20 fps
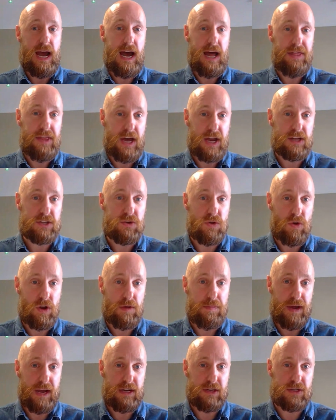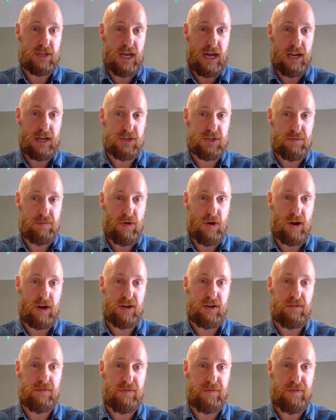And that is all about getting to
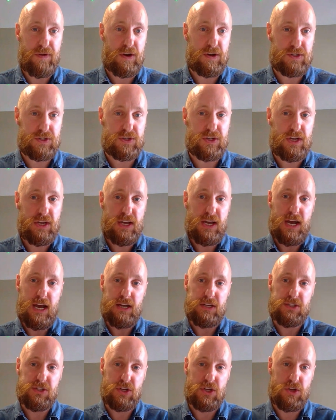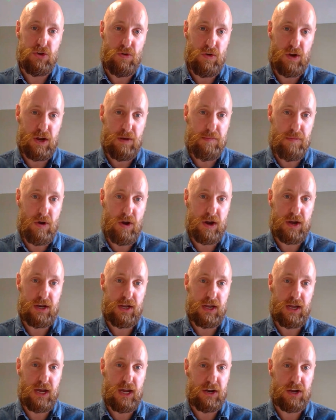market first and securing a
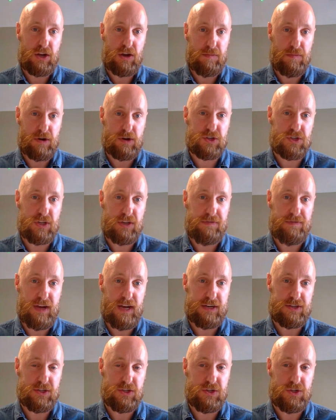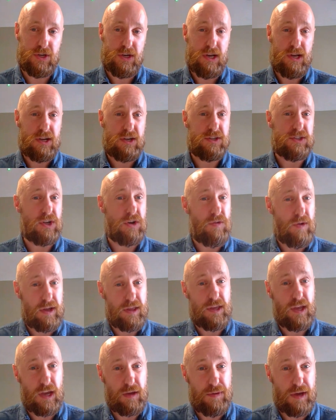marketing and commercial advantage. Because the
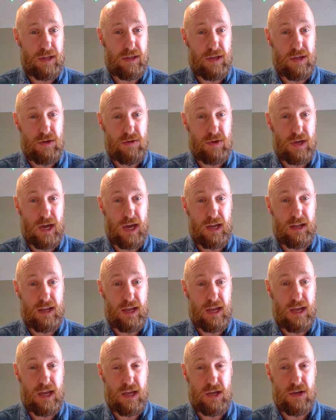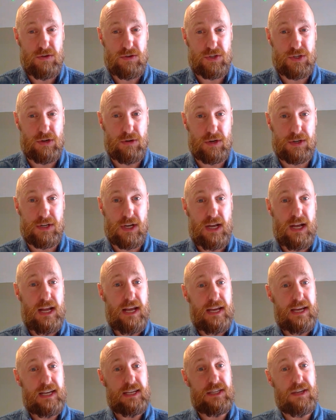great thing about the UK and the EU, Stuart,
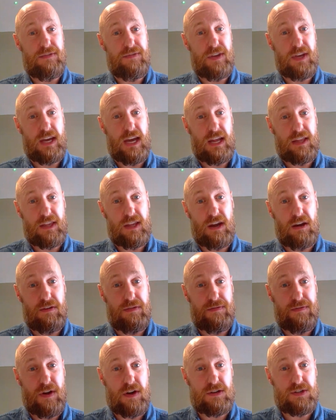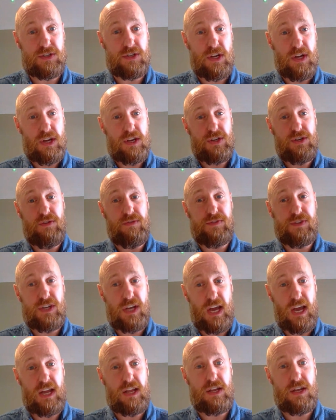is if you get there first, you have
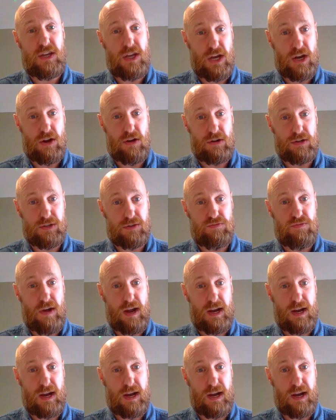10 years